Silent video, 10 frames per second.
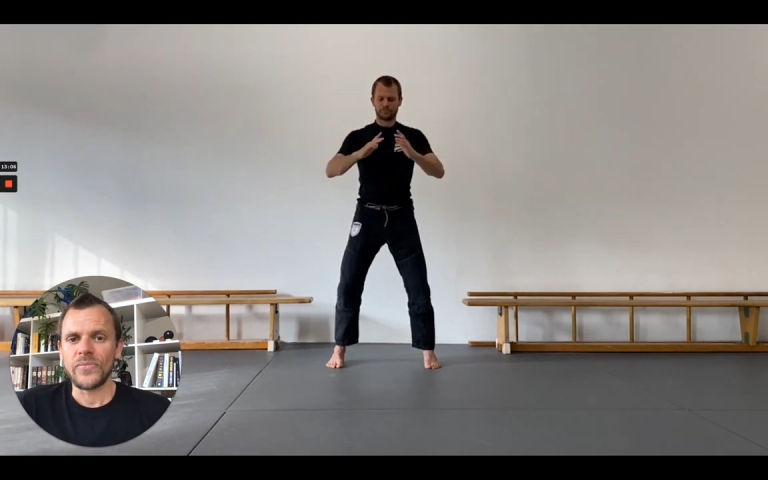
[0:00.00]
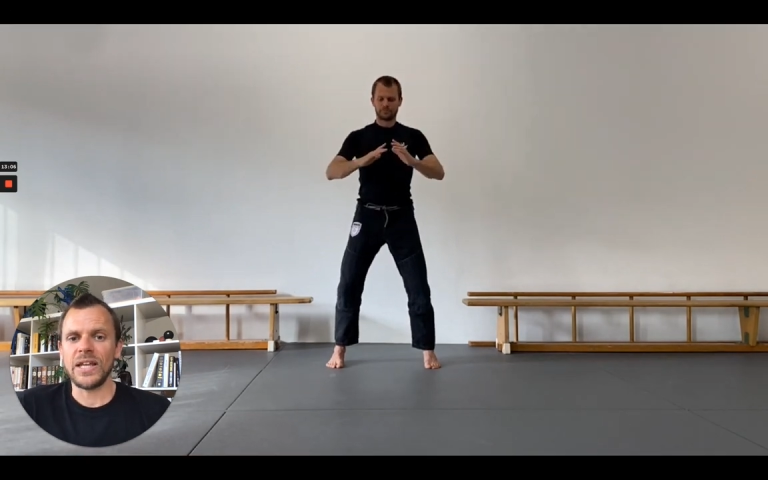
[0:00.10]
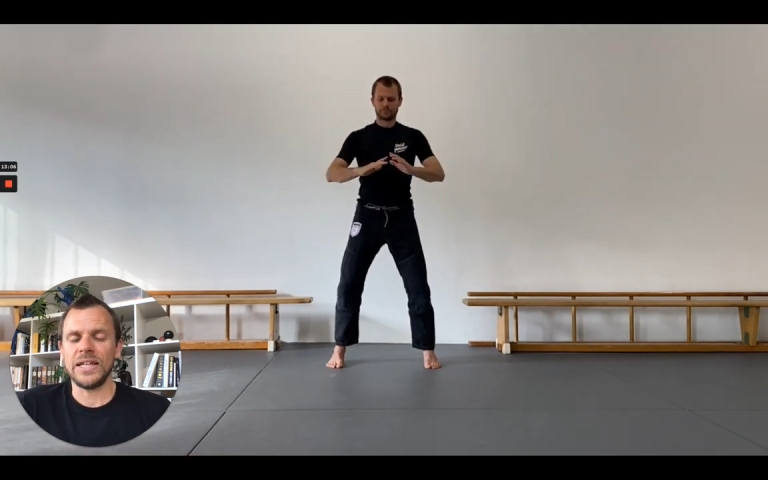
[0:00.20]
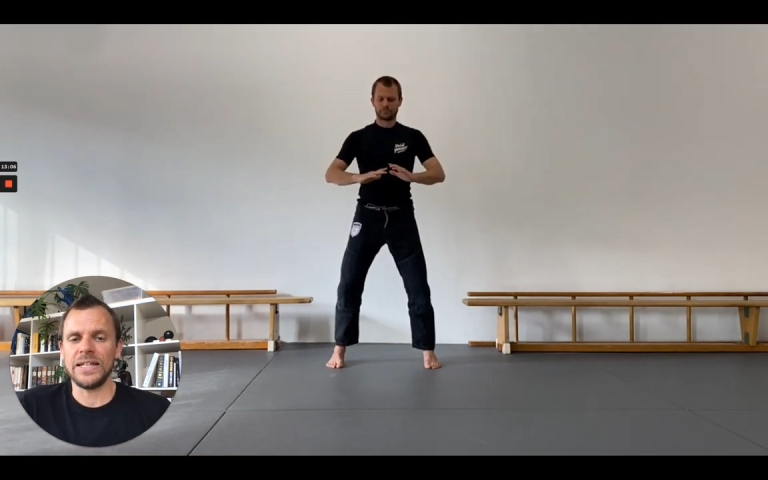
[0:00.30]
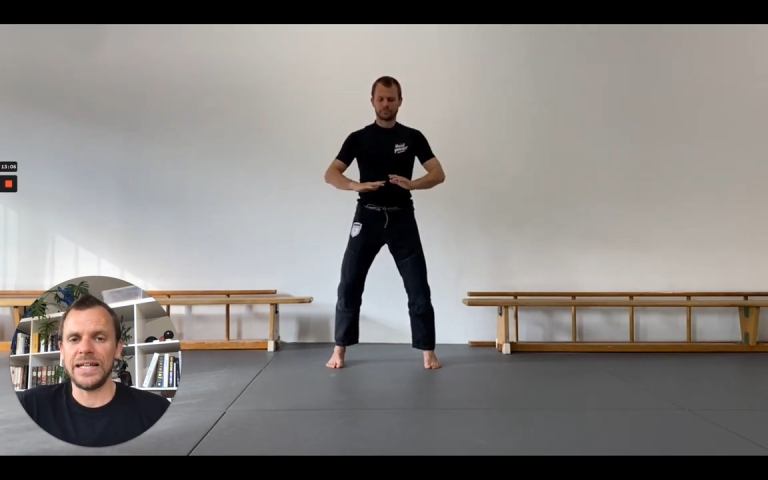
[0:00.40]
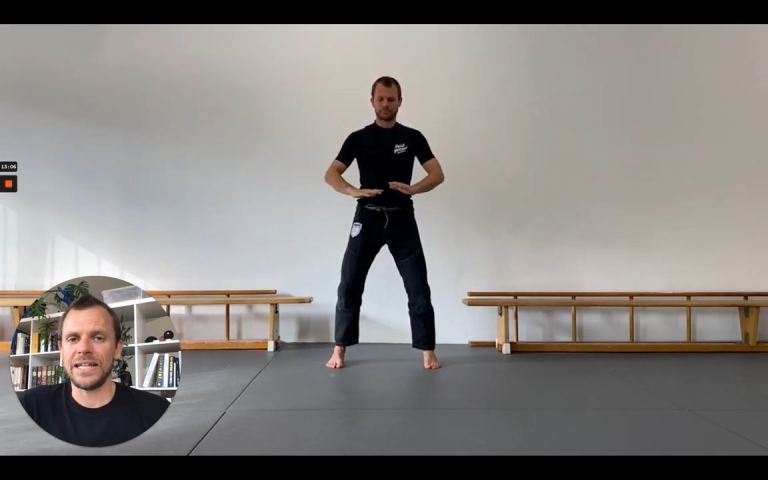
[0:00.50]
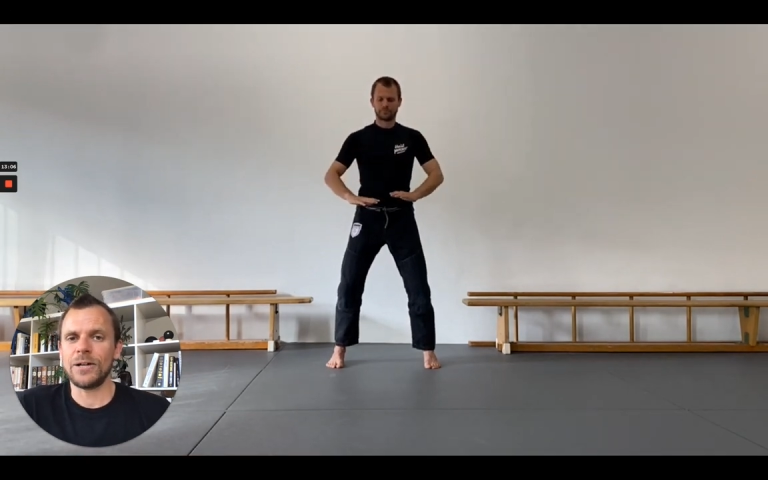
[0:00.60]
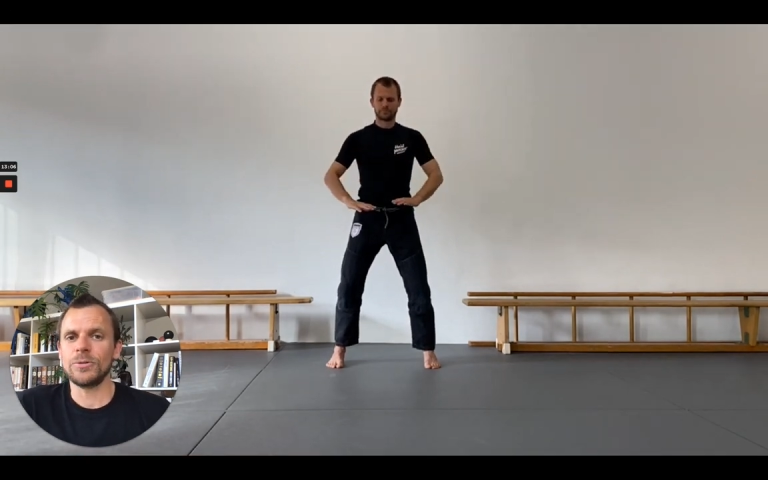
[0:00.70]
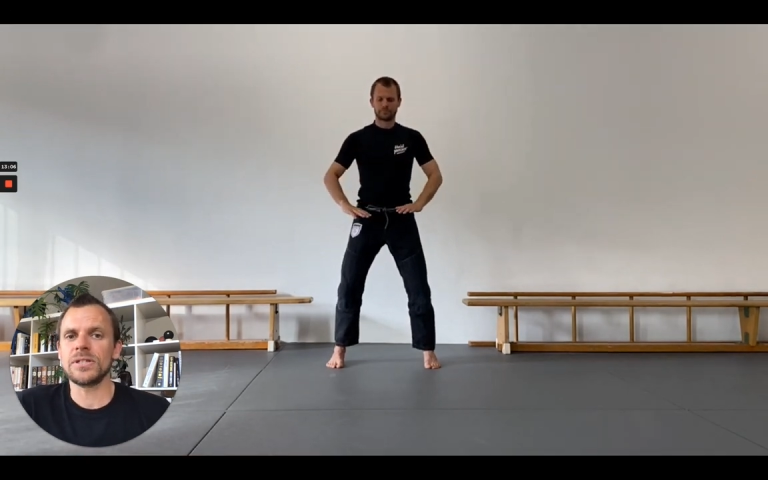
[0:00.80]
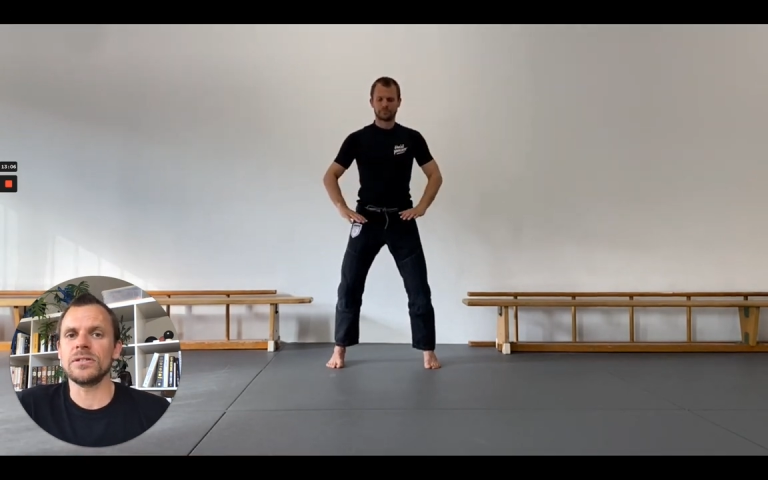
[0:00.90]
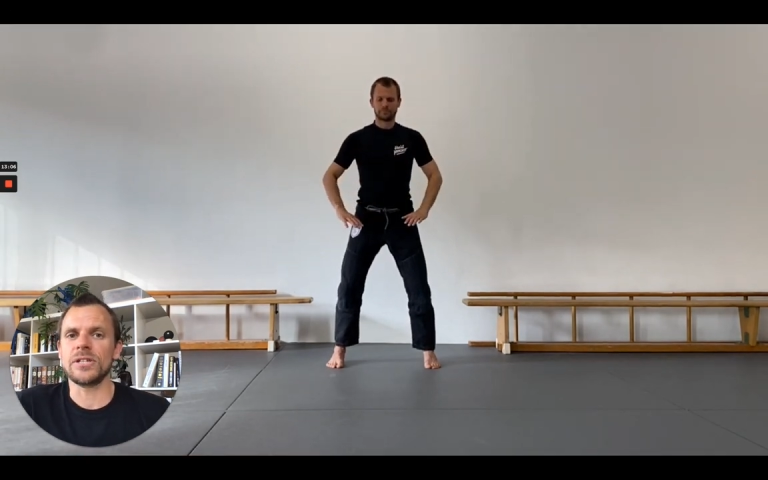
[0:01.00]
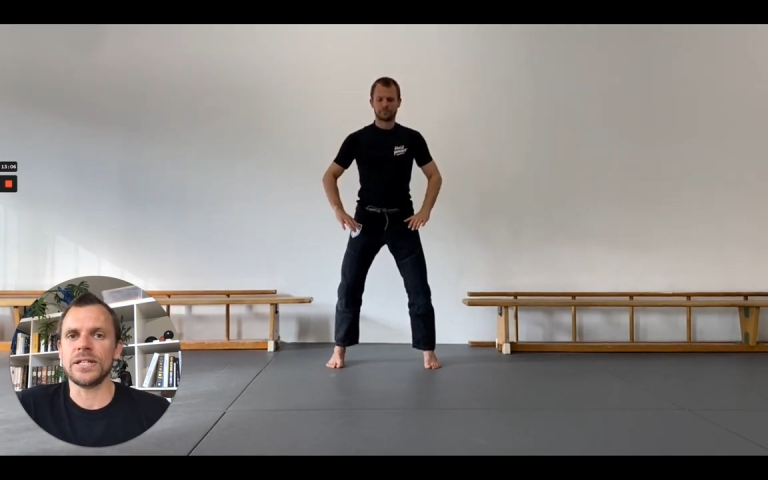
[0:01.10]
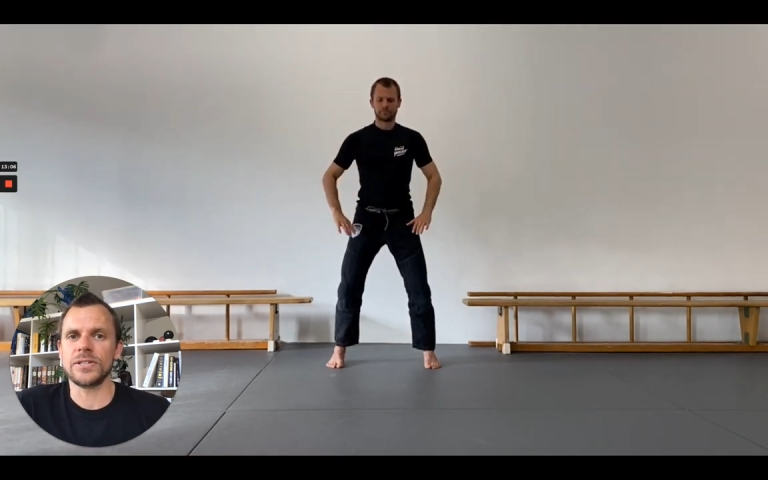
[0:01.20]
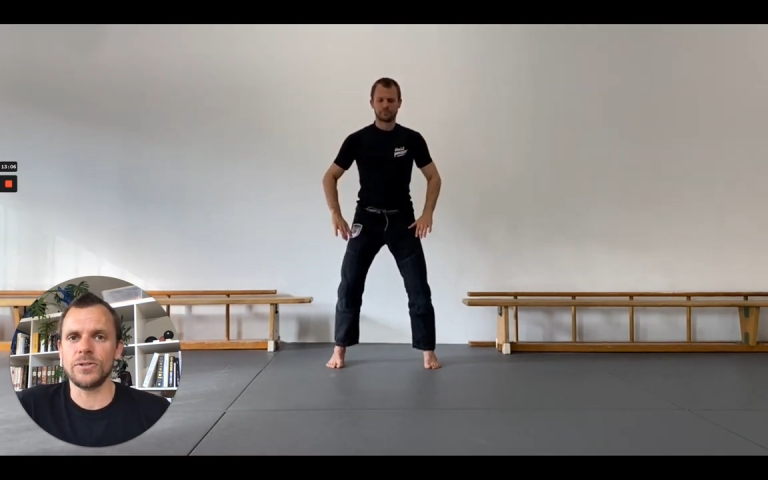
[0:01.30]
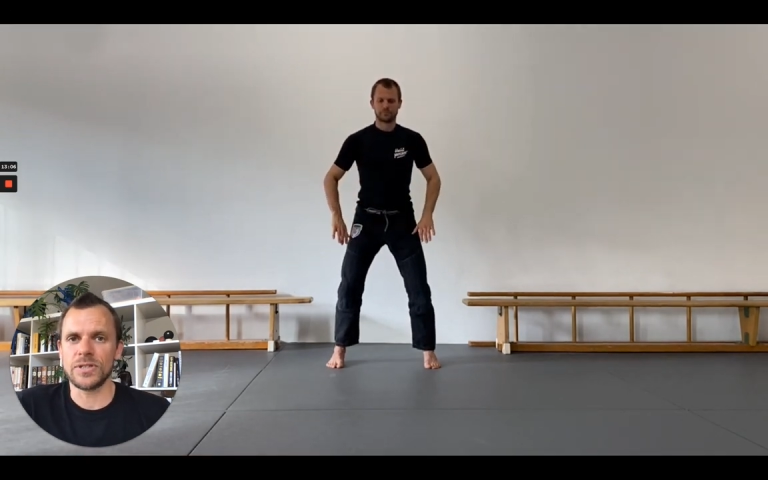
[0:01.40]
And again, I would
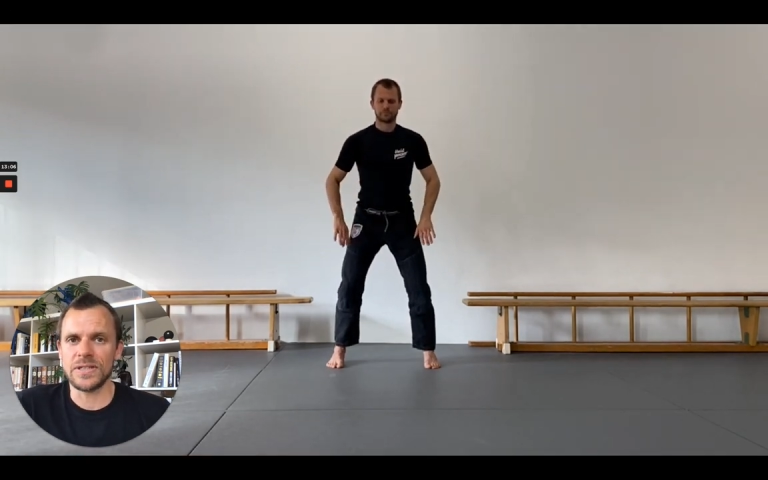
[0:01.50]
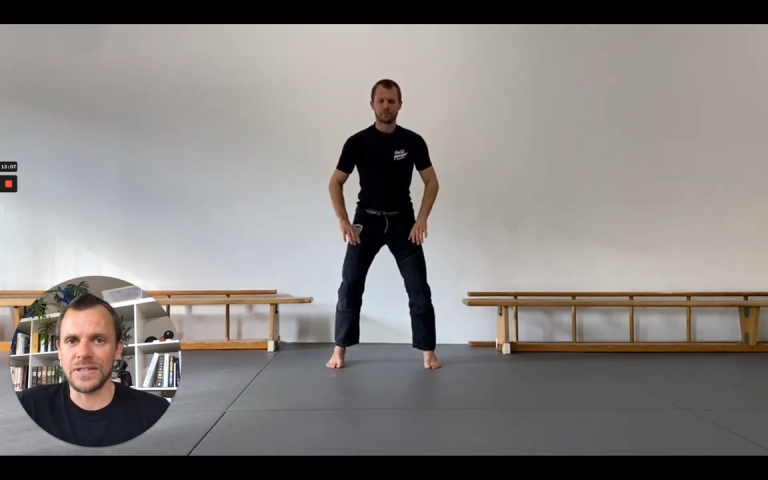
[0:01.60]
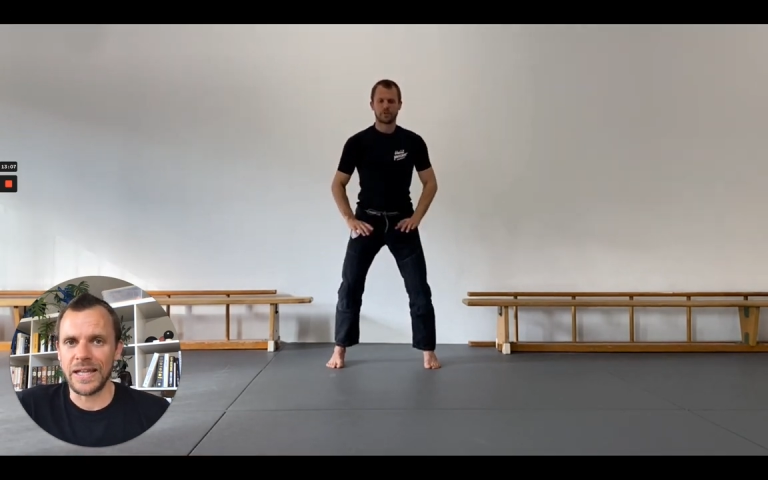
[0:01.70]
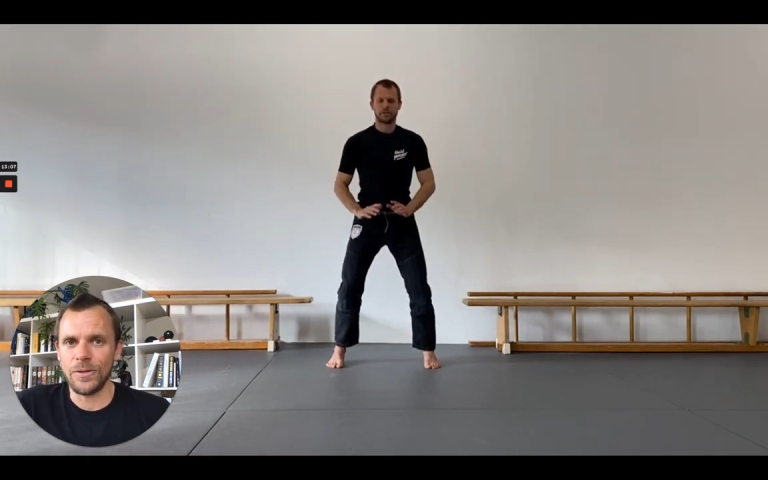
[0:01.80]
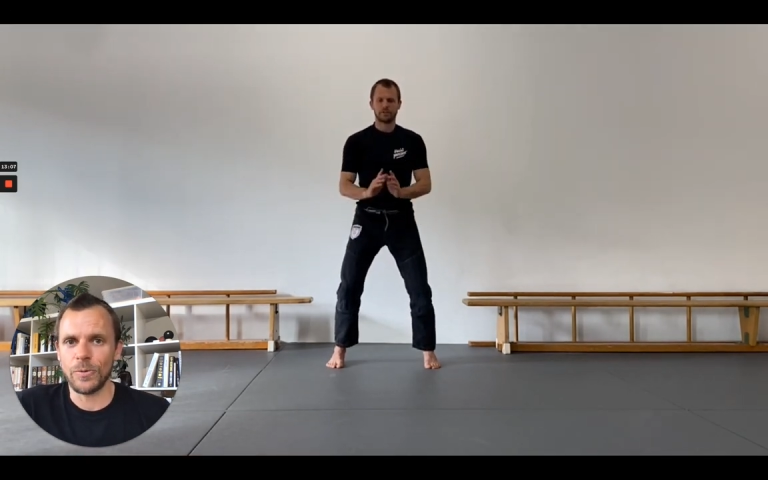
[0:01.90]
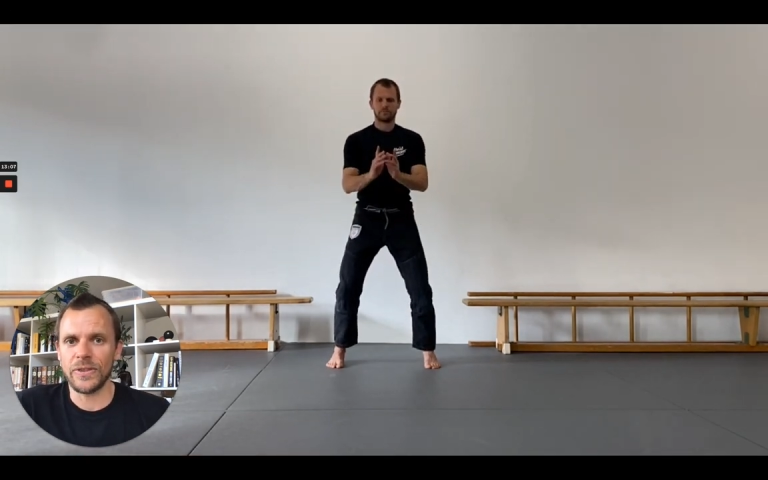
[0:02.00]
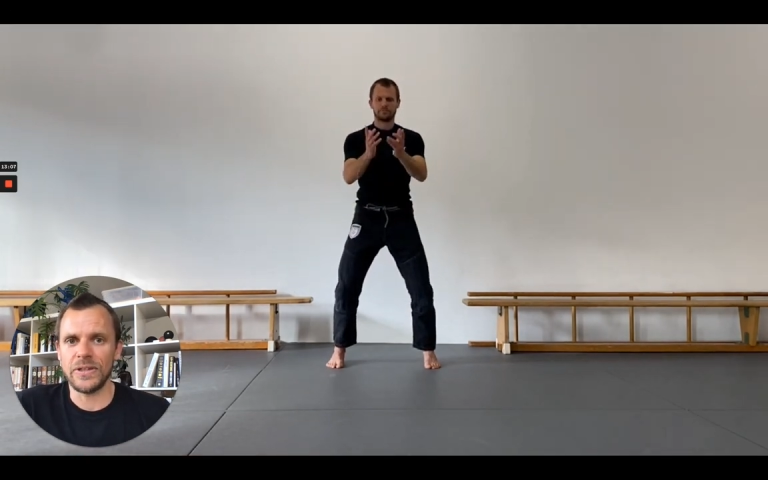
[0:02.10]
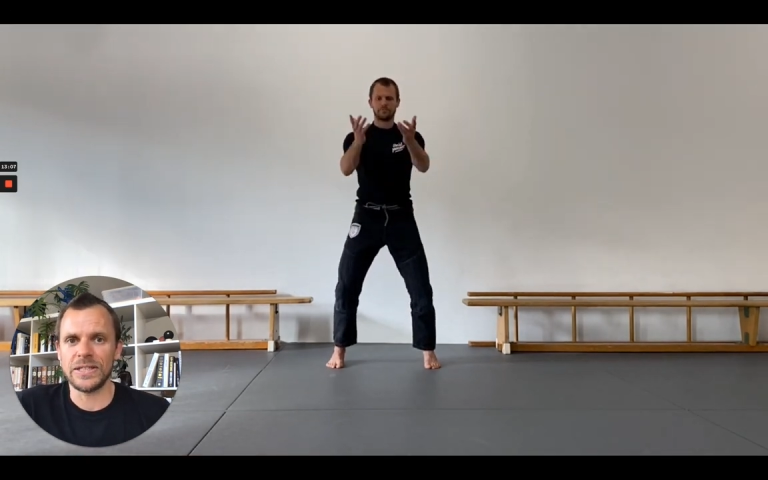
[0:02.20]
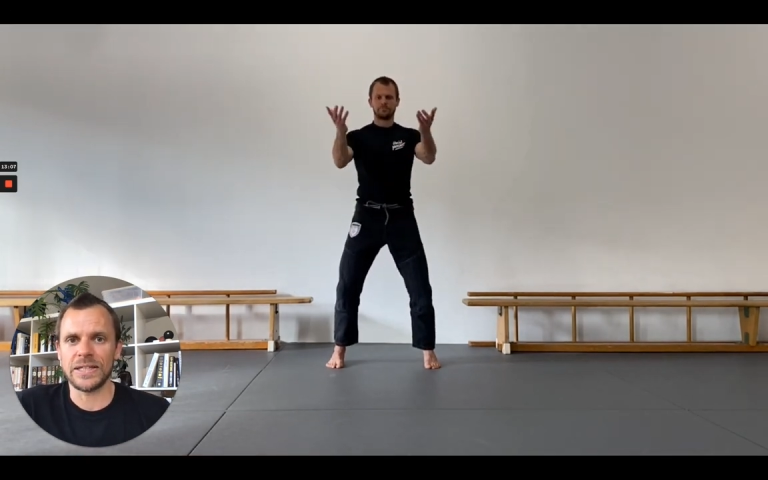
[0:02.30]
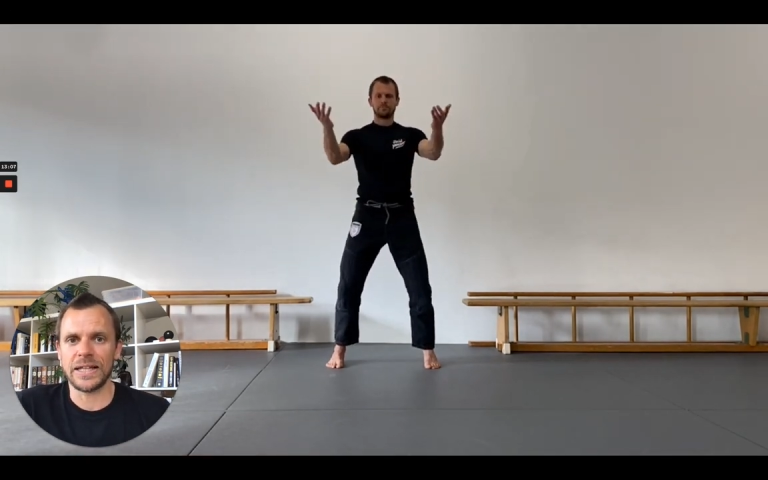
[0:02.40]
suggest you stay with these